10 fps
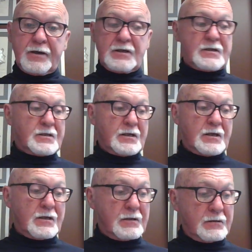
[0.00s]
is
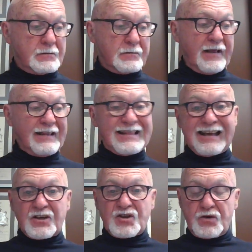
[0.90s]
they
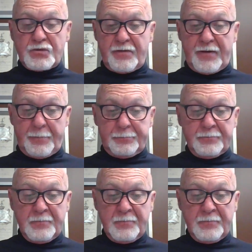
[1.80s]
think is due to them.